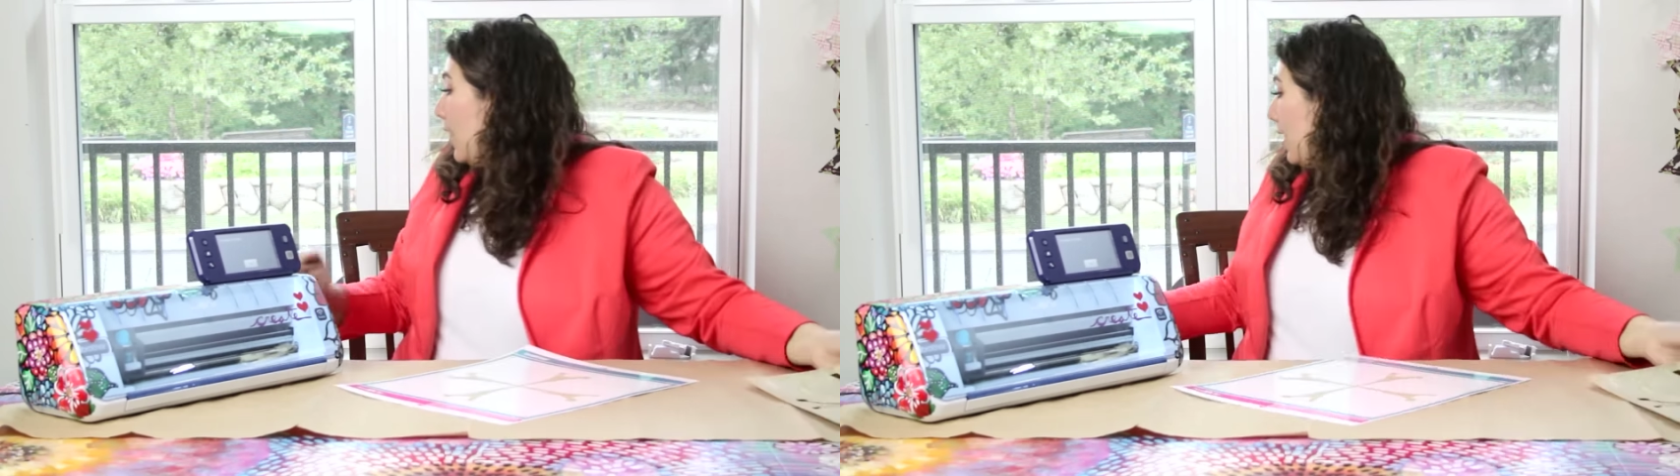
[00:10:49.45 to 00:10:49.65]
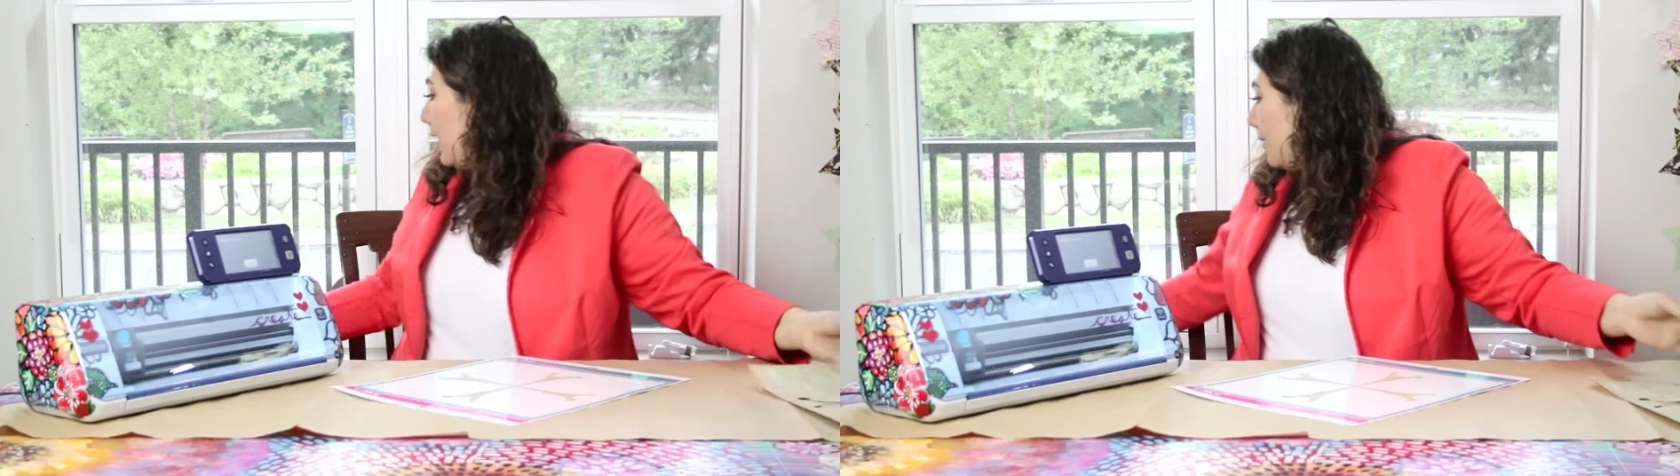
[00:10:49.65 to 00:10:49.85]

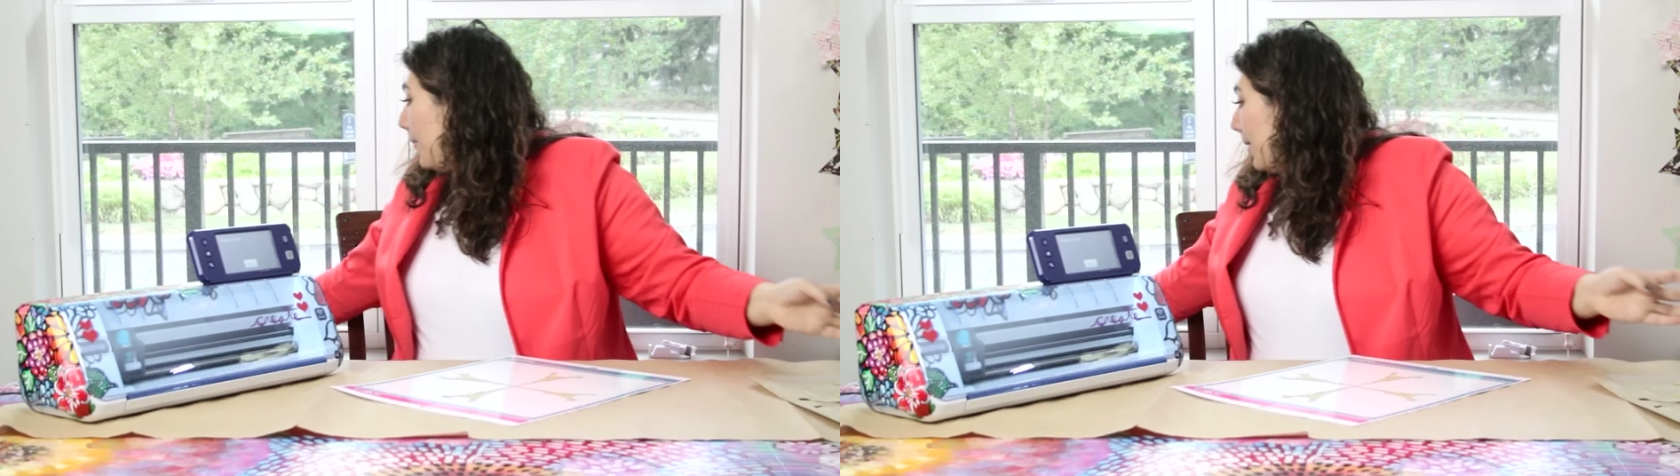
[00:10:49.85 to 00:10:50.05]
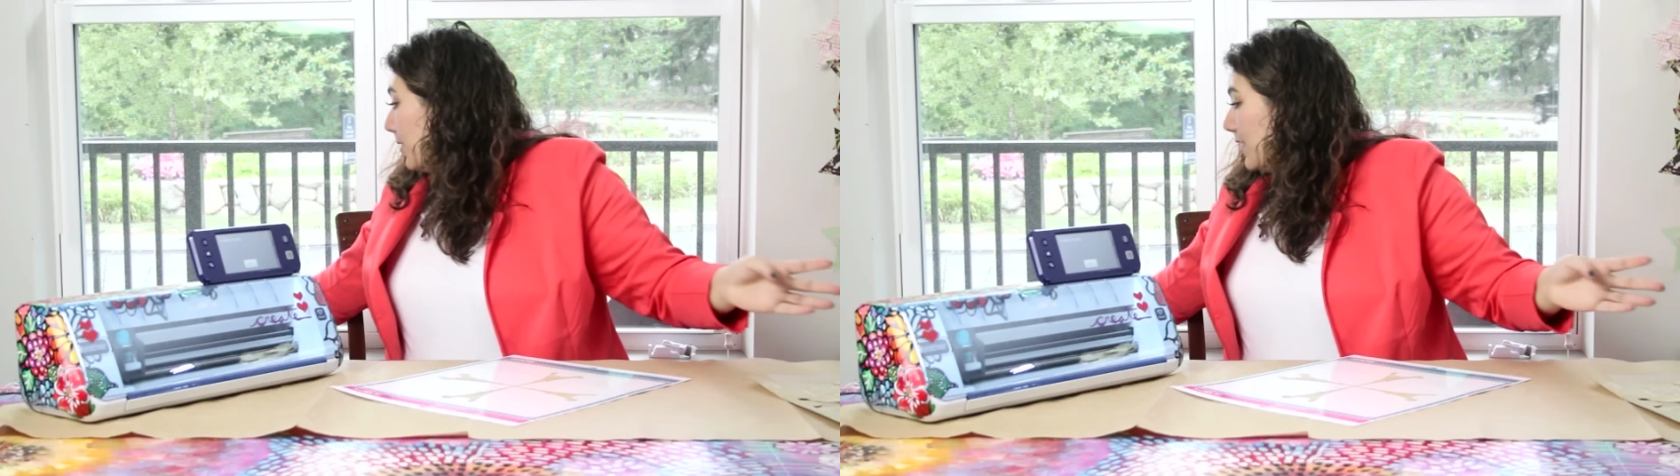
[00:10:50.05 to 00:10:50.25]

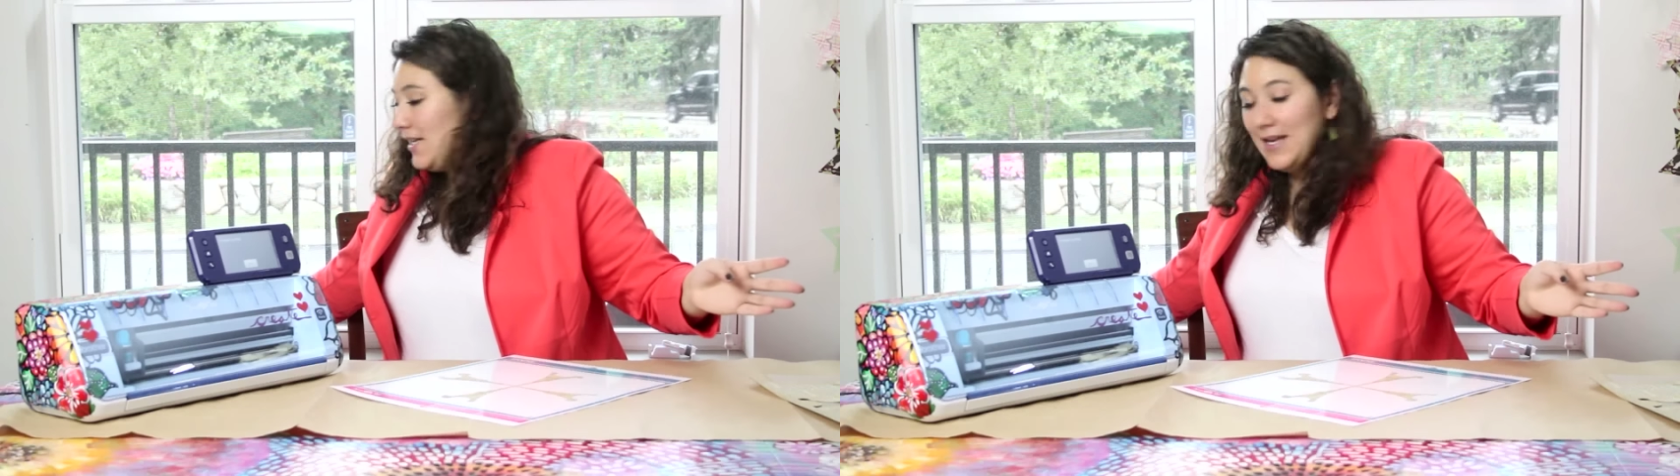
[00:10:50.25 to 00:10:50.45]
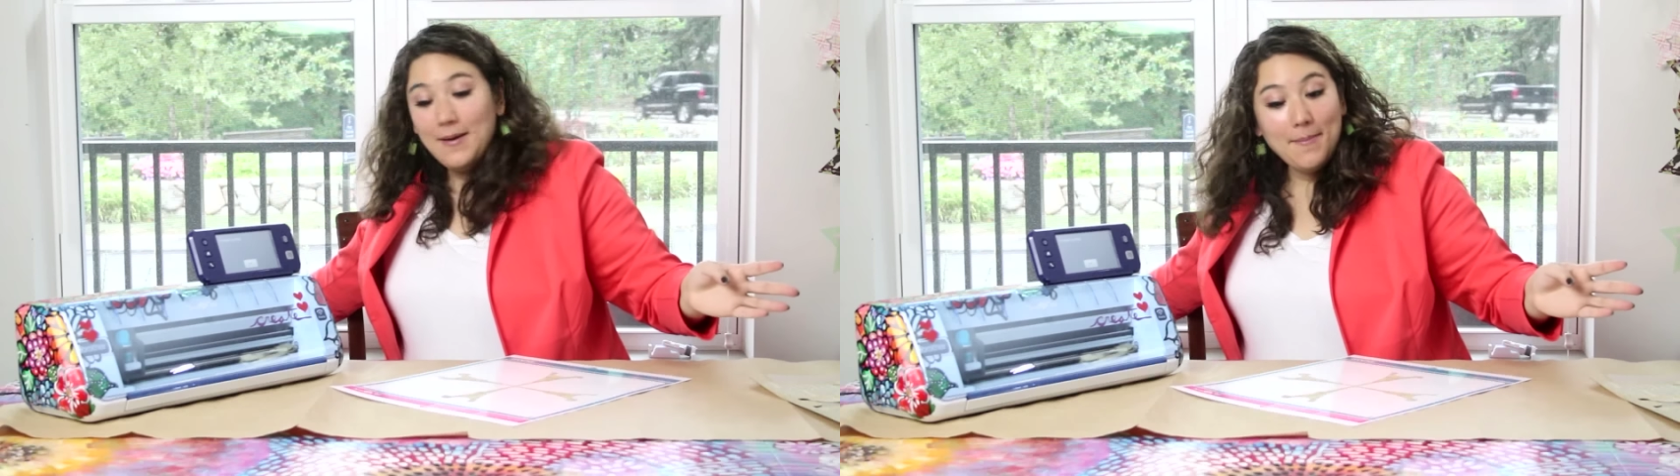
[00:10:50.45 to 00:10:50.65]
Um, I'm going to
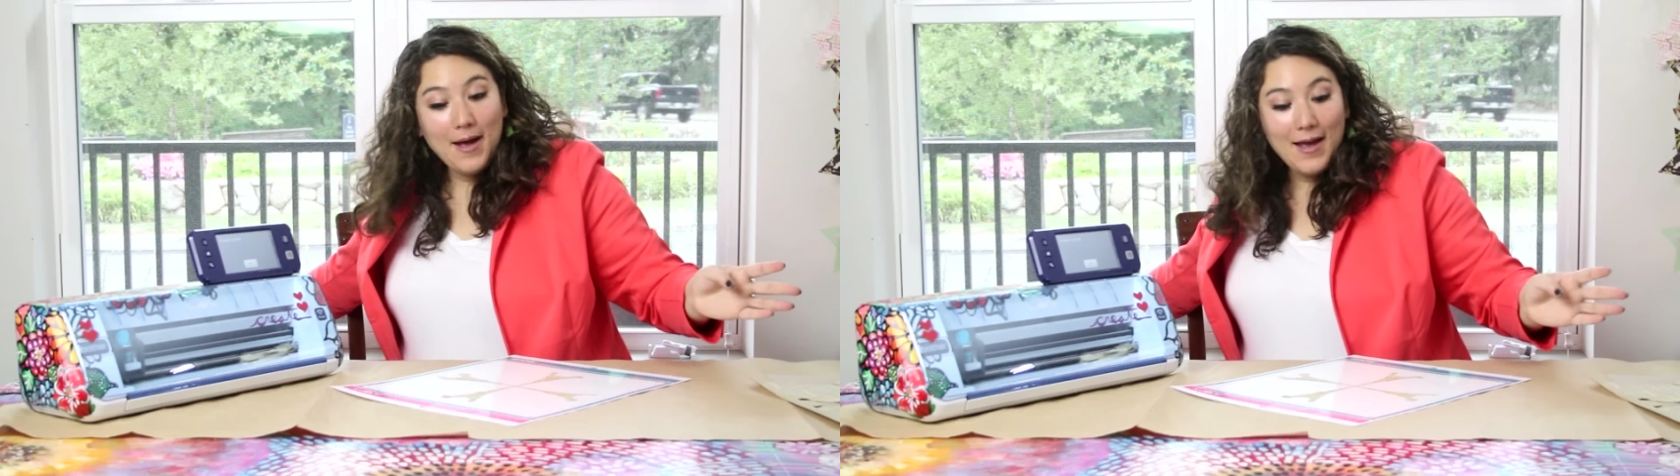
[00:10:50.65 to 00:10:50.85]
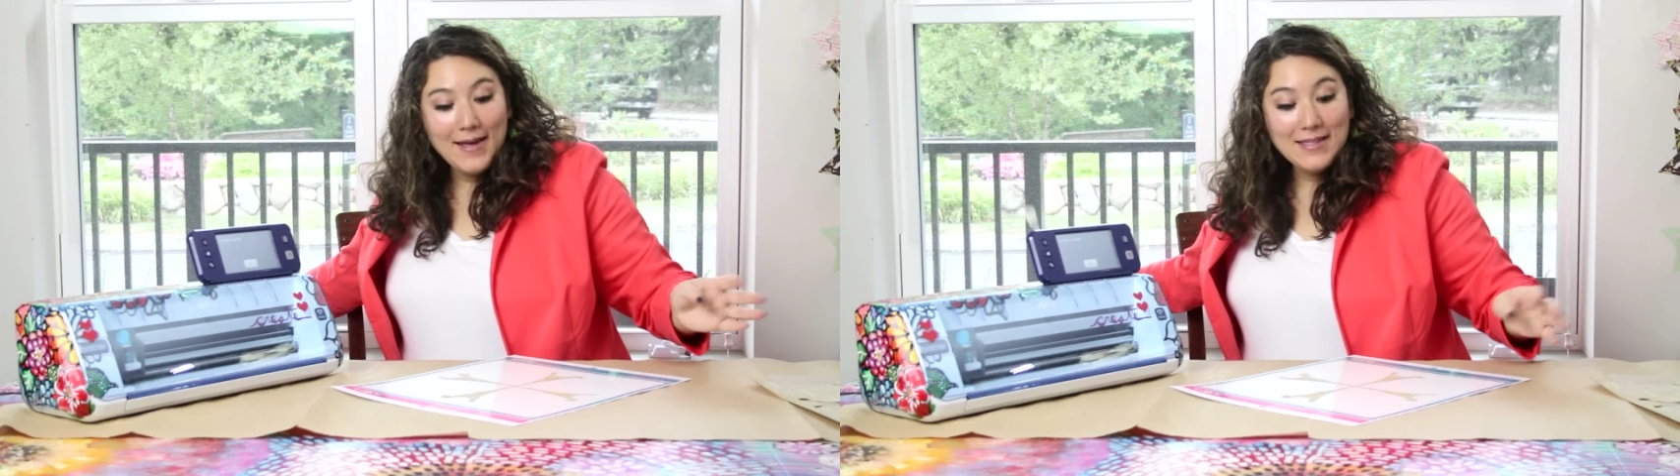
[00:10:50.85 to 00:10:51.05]
take
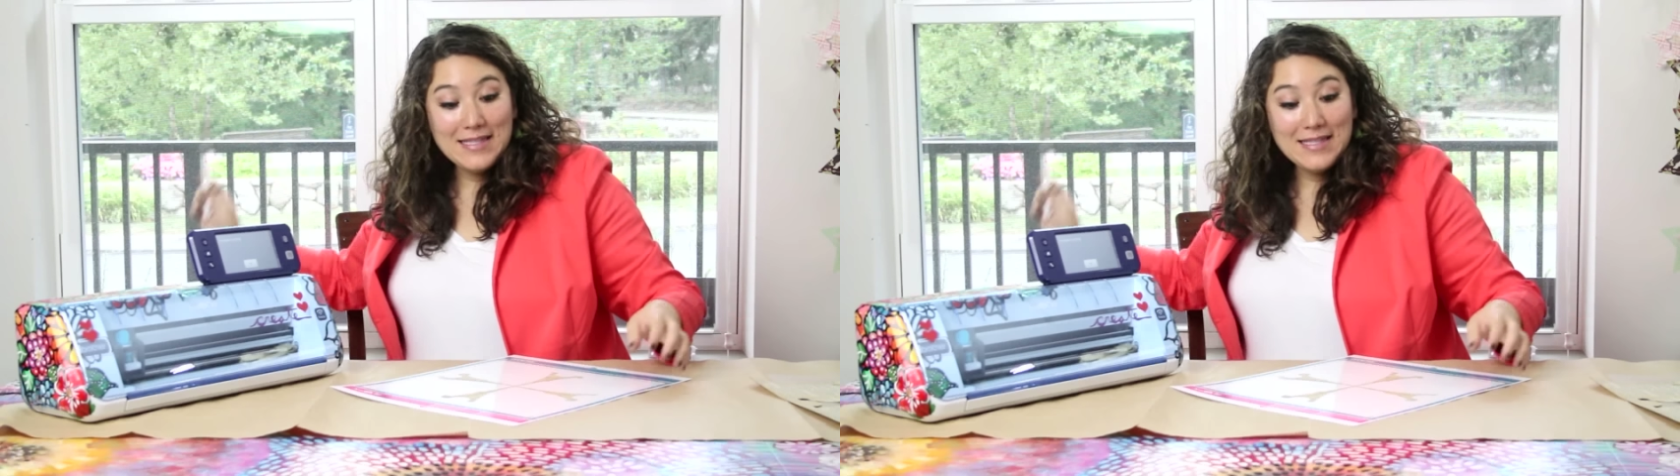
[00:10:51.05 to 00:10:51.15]
my